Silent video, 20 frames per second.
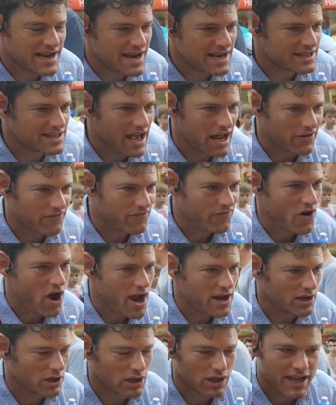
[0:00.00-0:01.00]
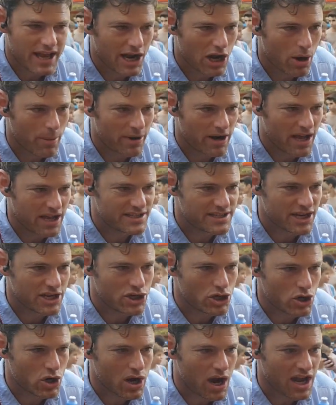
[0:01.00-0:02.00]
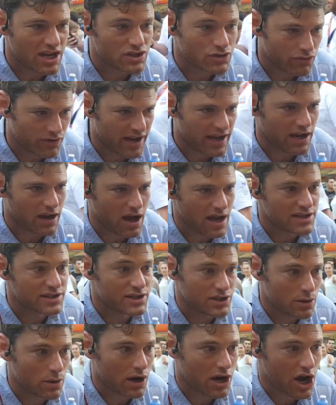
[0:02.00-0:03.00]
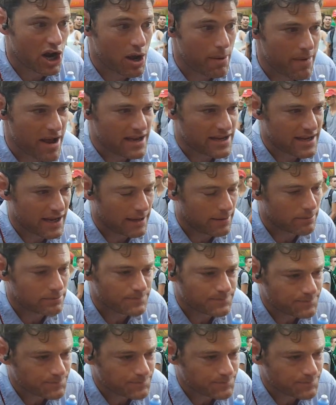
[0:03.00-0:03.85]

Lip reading: in that final kilometer did you guys realize you were going to make it?